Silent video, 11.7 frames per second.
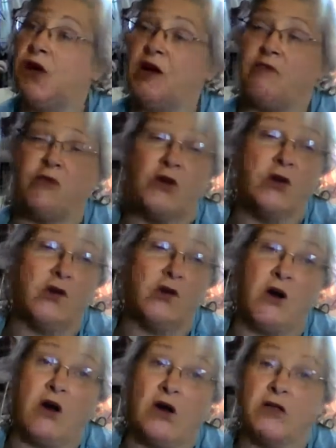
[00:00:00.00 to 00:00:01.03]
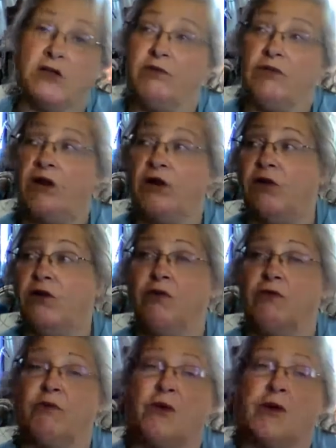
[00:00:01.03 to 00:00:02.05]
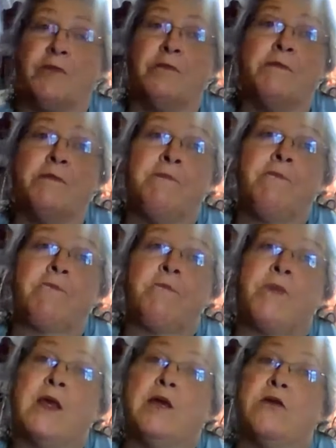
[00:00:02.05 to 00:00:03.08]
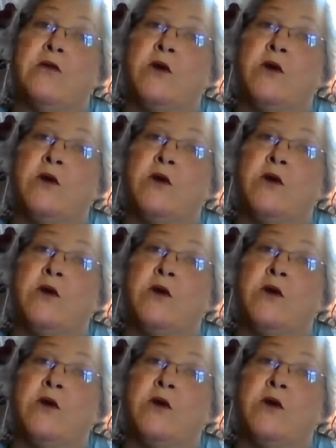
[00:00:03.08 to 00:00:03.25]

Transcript: dogs that follow you everywhere. So